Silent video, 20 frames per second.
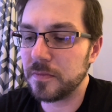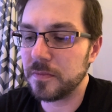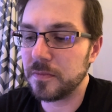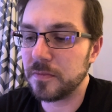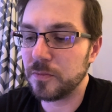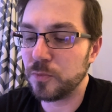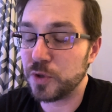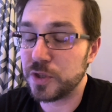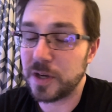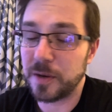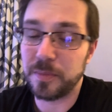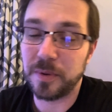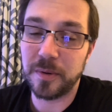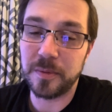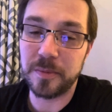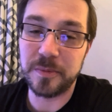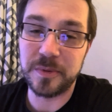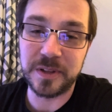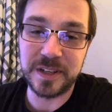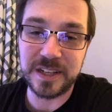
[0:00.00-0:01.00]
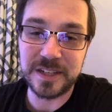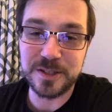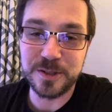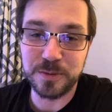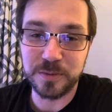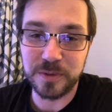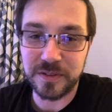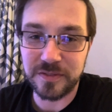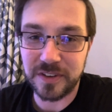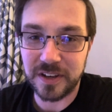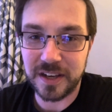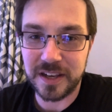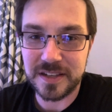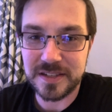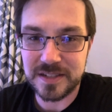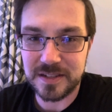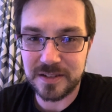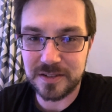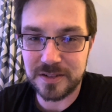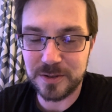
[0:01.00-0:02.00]
which I probably need to
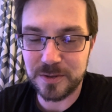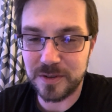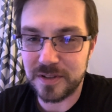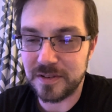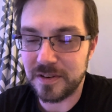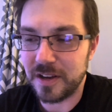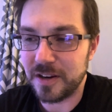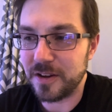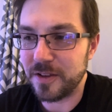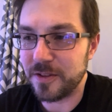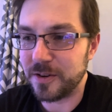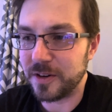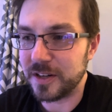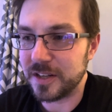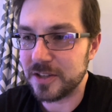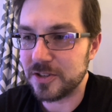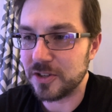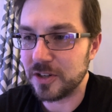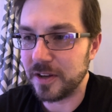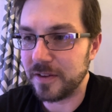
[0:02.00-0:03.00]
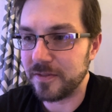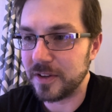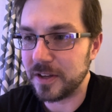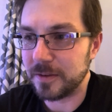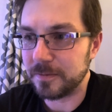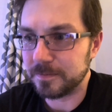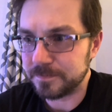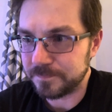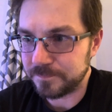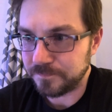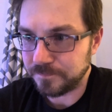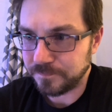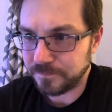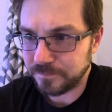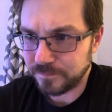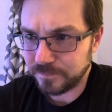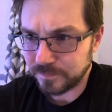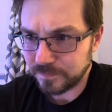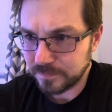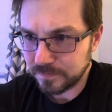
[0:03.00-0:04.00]
revise and do another edition of it,
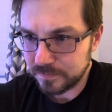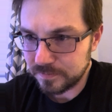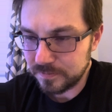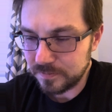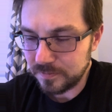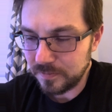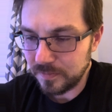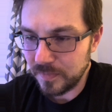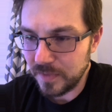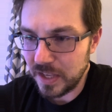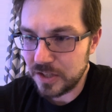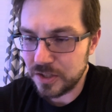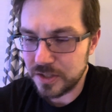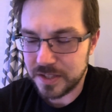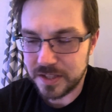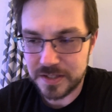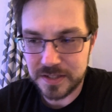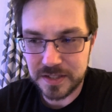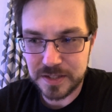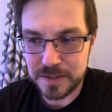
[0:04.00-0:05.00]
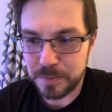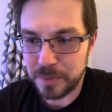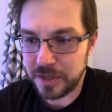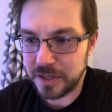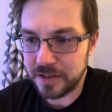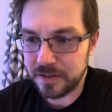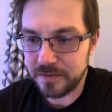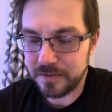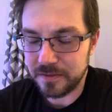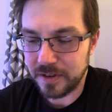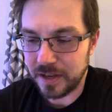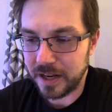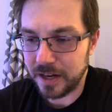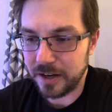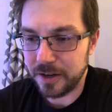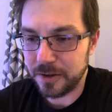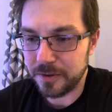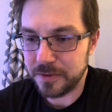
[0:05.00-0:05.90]
just because it's been, I don't know,